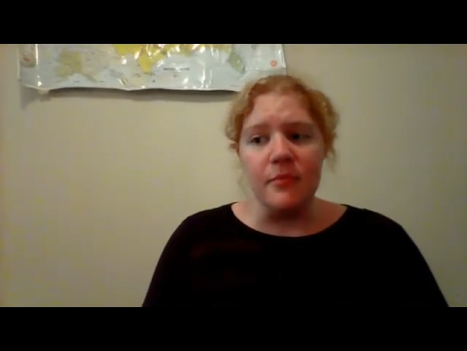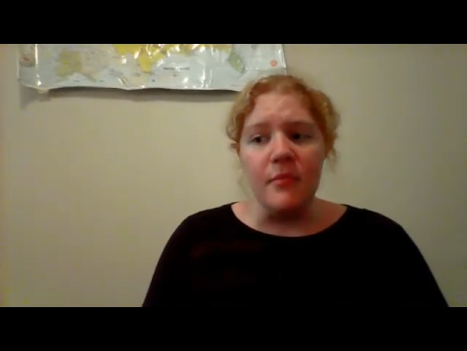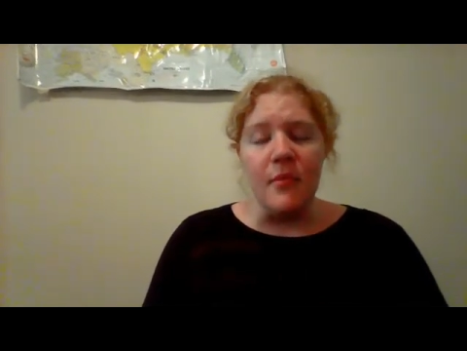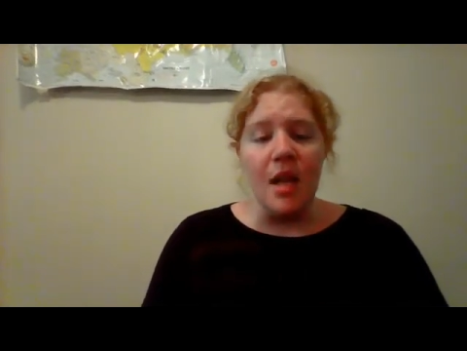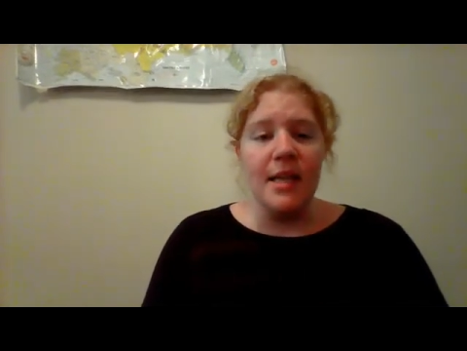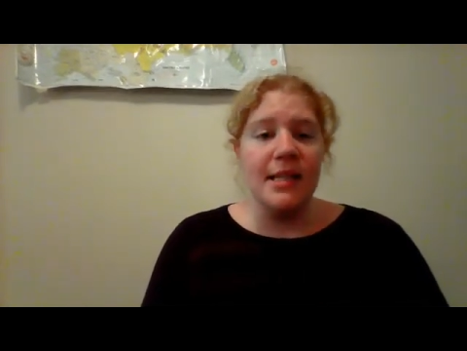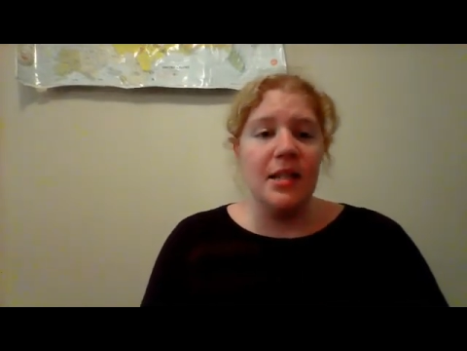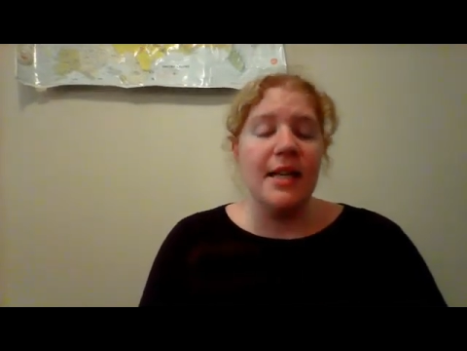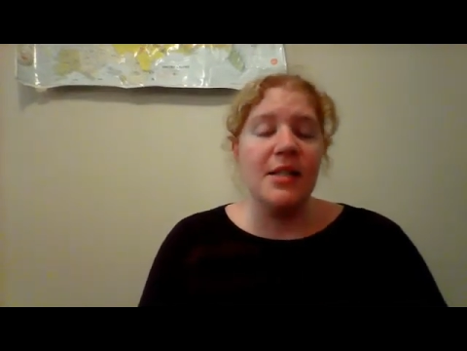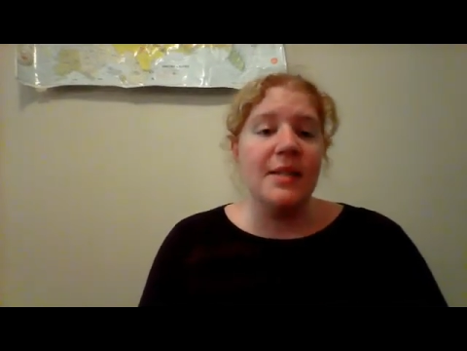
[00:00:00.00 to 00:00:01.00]
because the
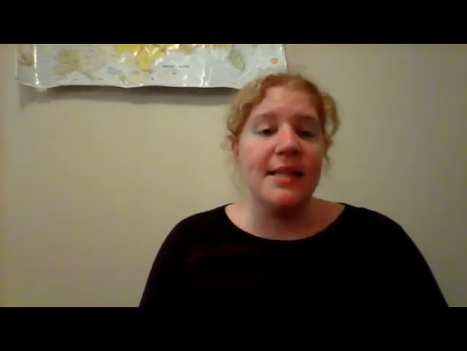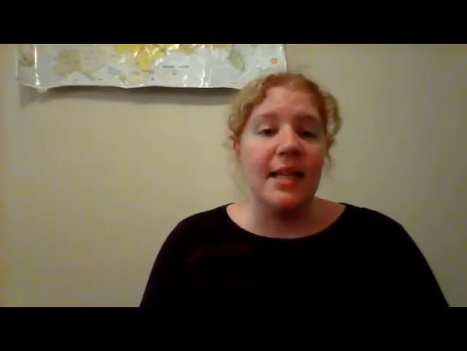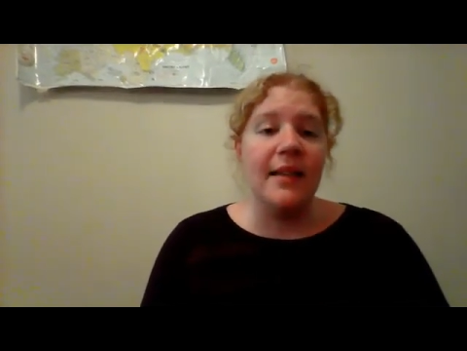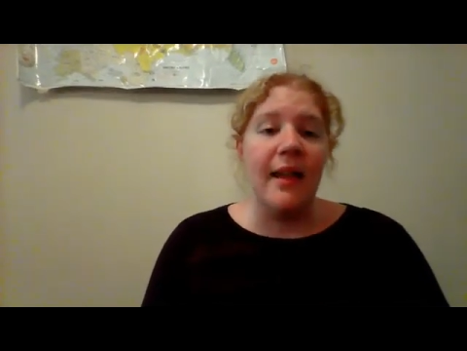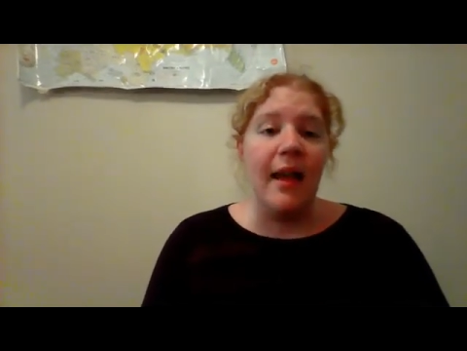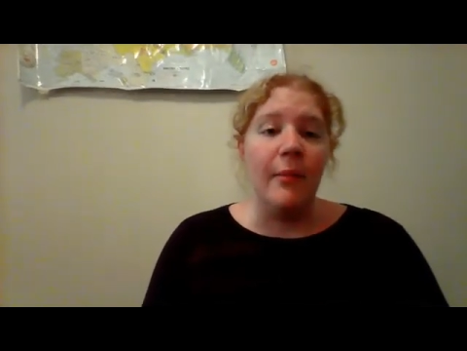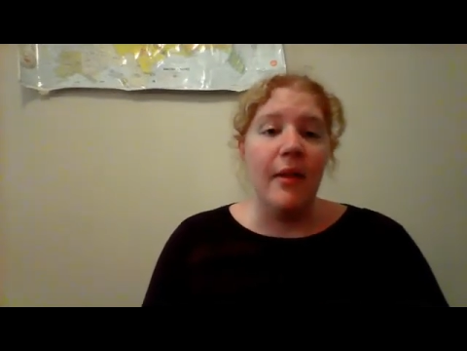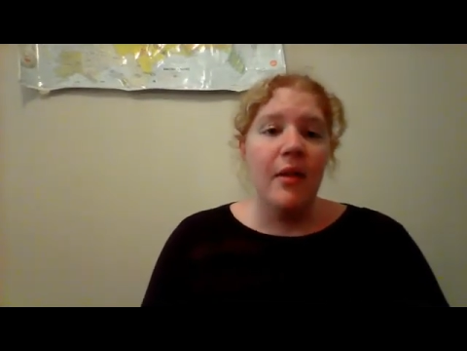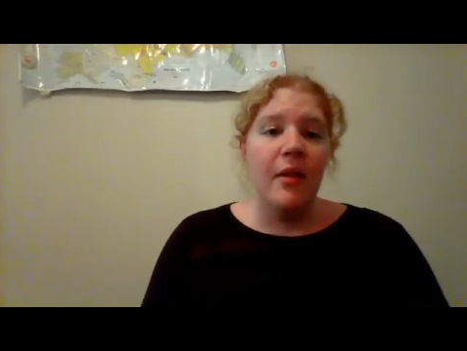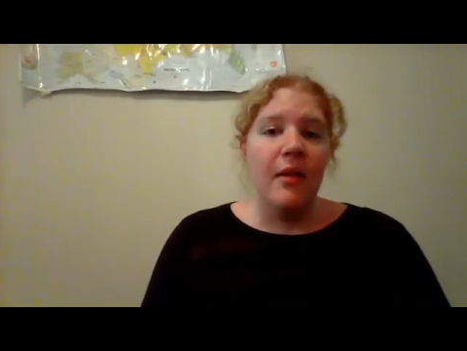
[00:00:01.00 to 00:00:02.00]
less we sit in them,
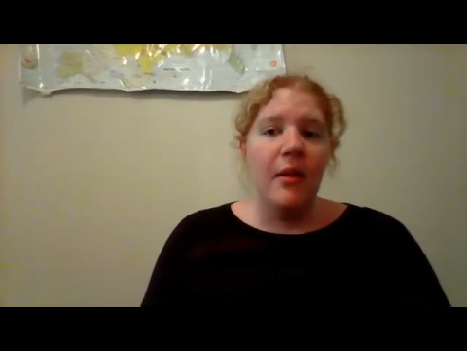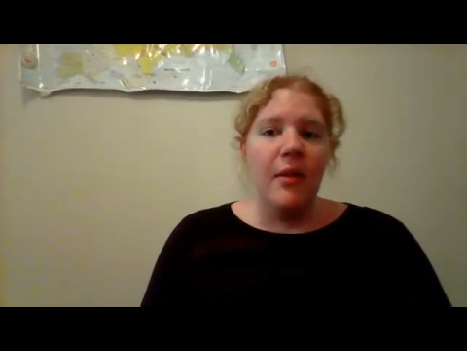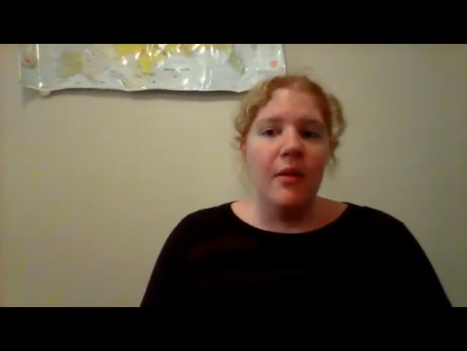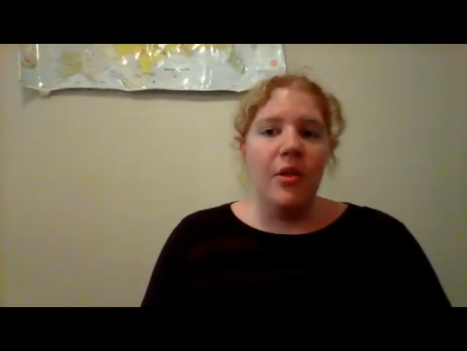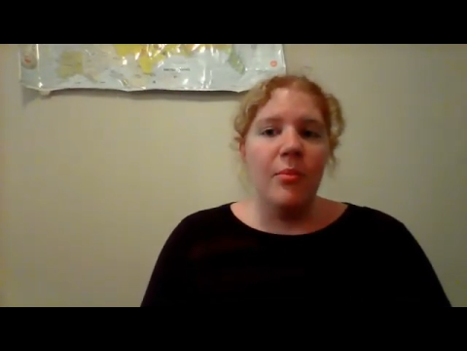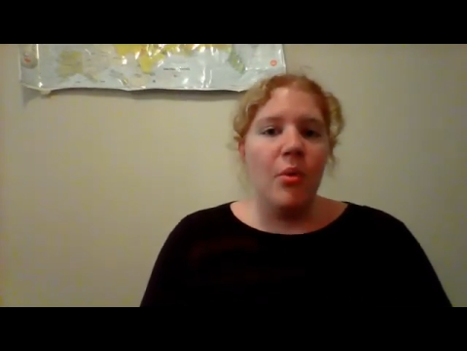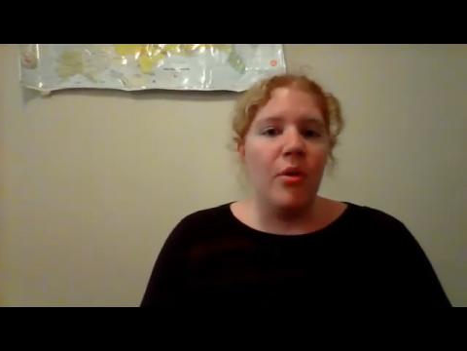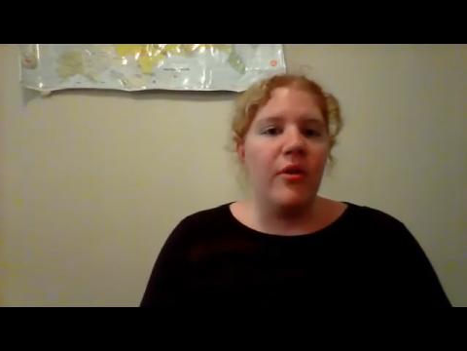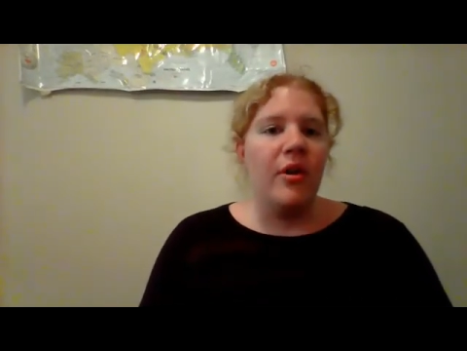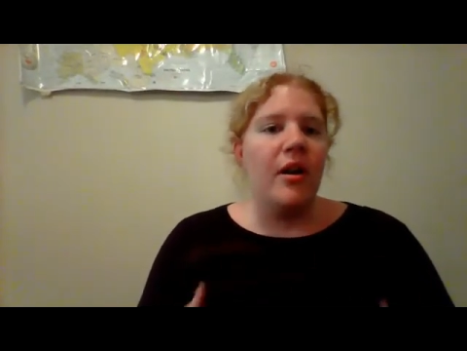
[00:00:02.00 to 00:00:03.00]
the more
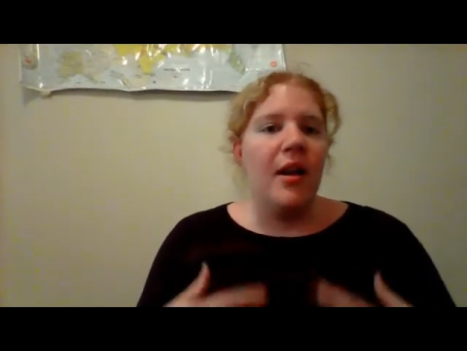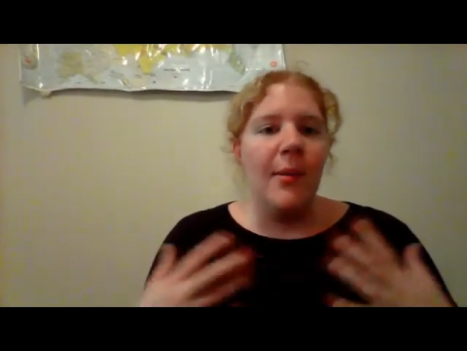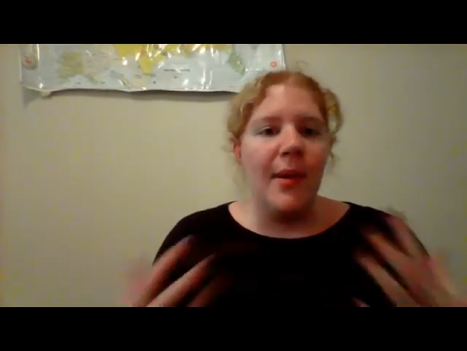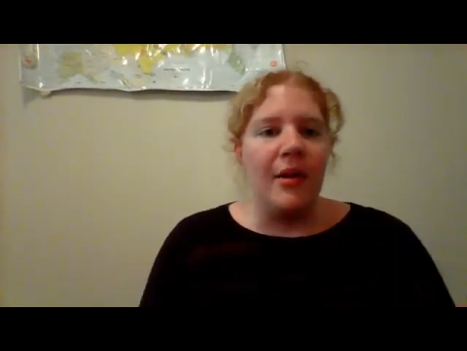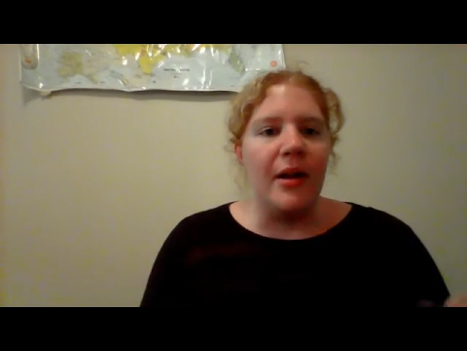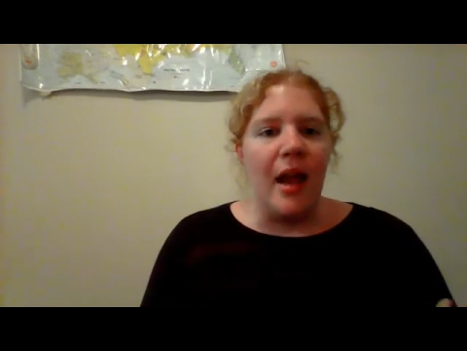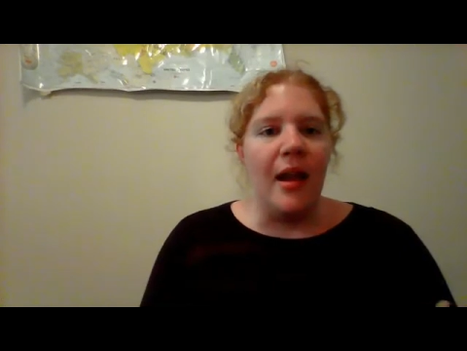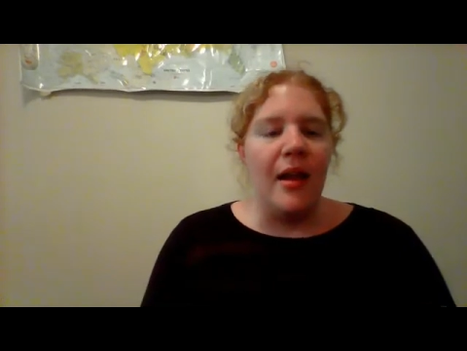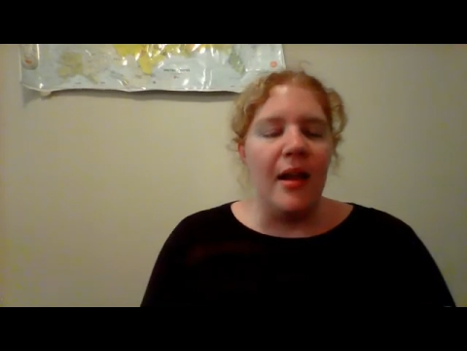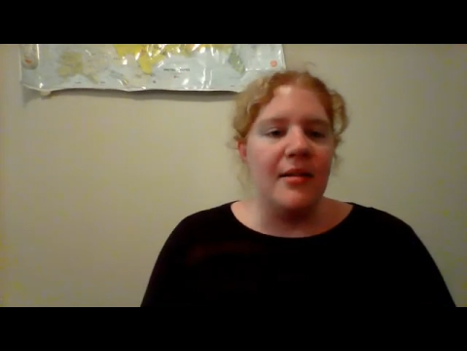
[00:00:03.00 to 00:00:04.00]
they're going to come out
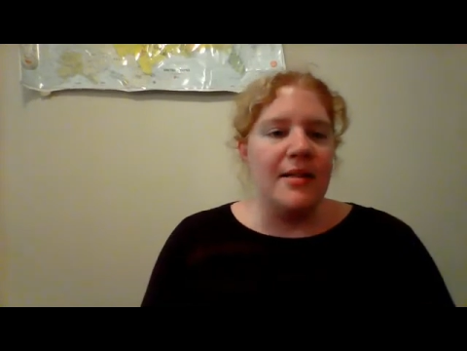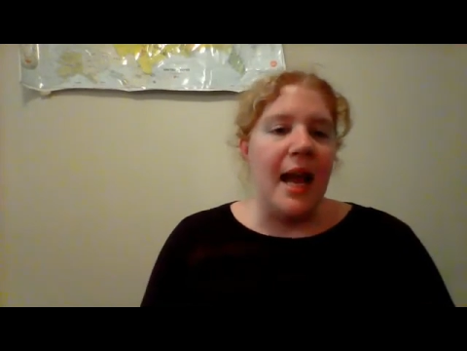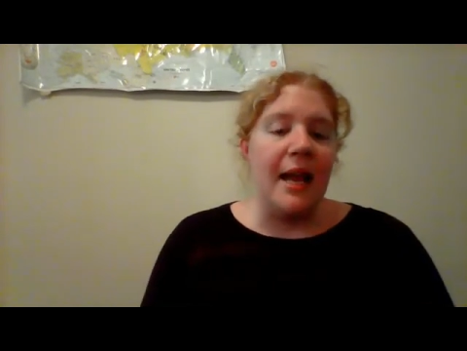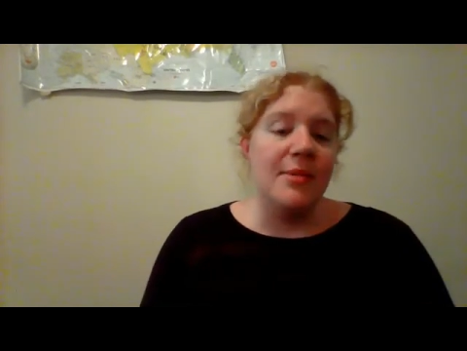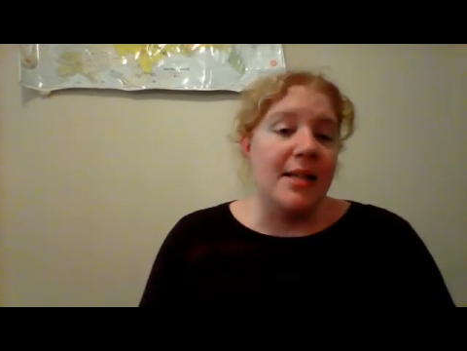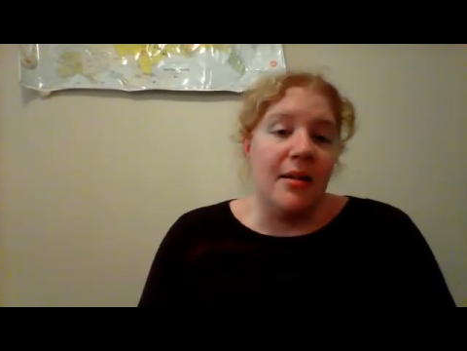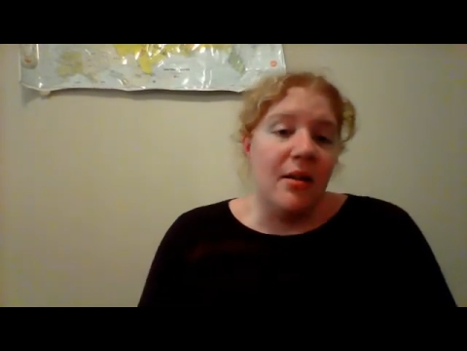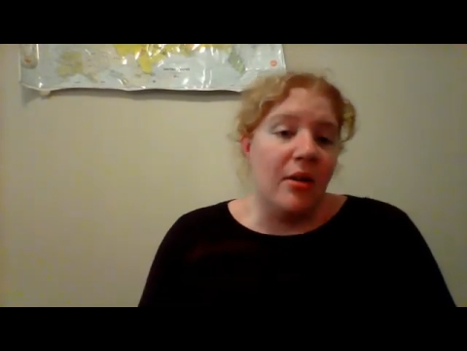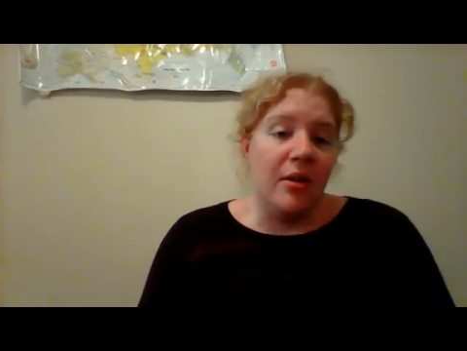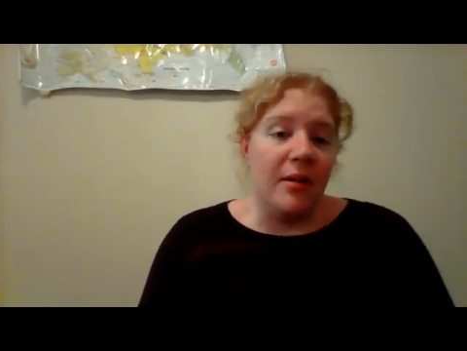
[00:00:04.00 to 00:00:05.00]
at times that
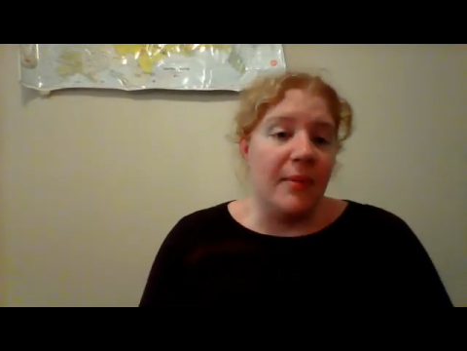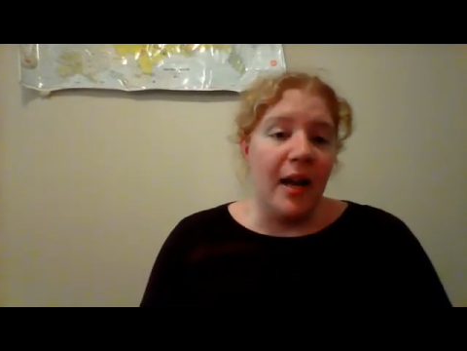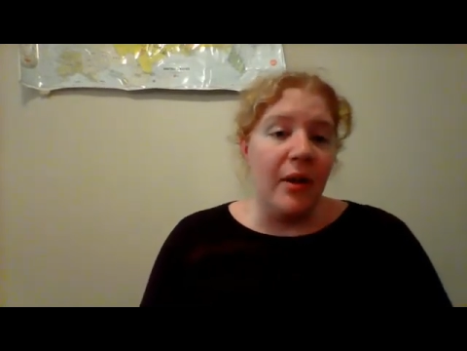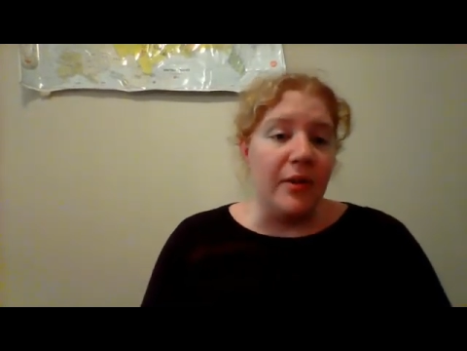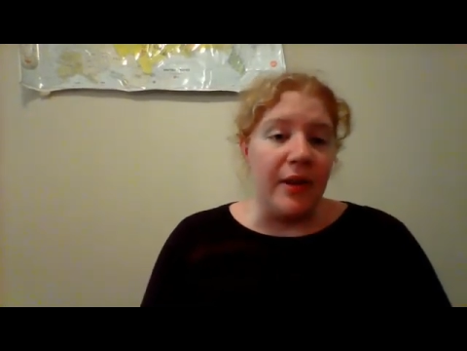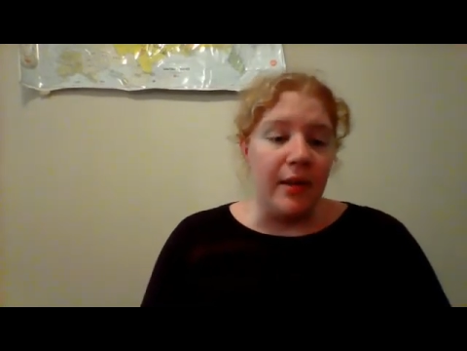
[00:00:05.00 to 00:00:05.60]
aren't going to be healthy.